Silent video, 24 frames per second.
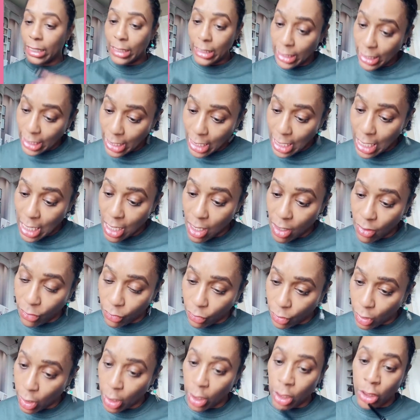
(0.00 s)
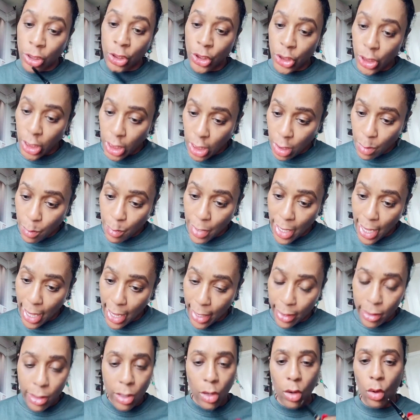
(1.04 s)
Leave, cheat
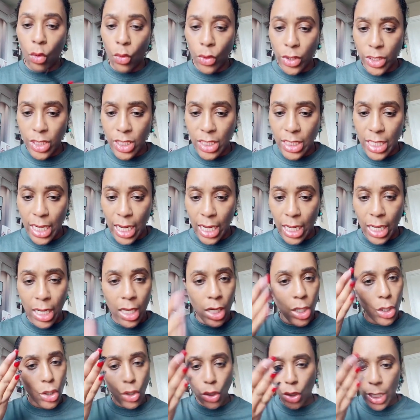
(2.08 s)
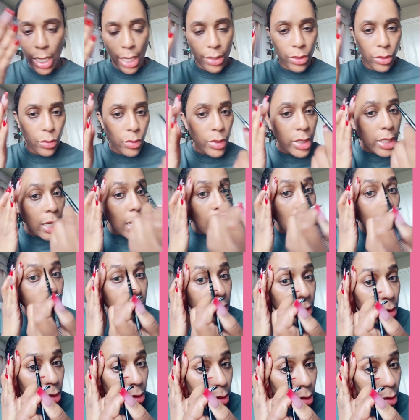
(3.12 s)
back, or stay. You got three
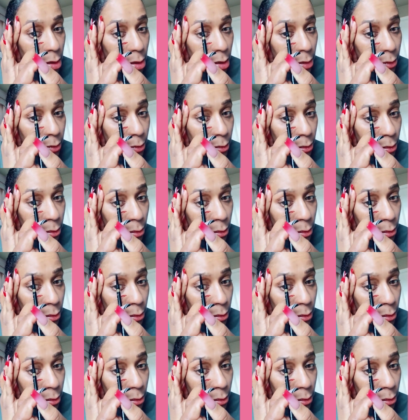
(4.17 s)
options.